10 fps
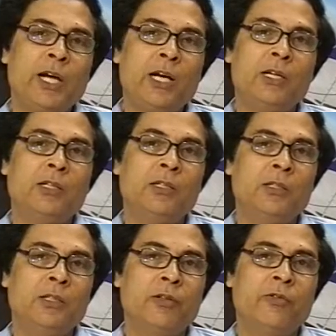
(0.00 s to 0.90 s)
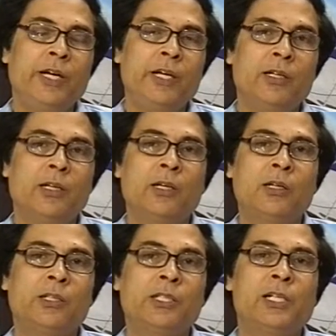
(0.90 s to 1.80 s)
at the way
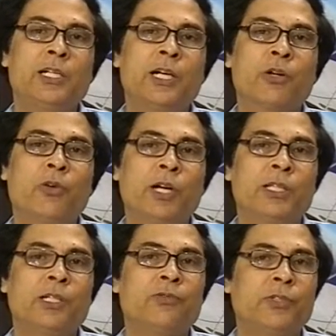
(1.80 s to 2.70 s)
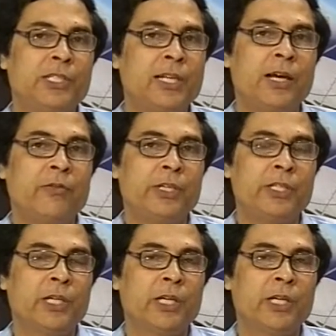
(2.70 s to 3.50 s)
children acquire their first language,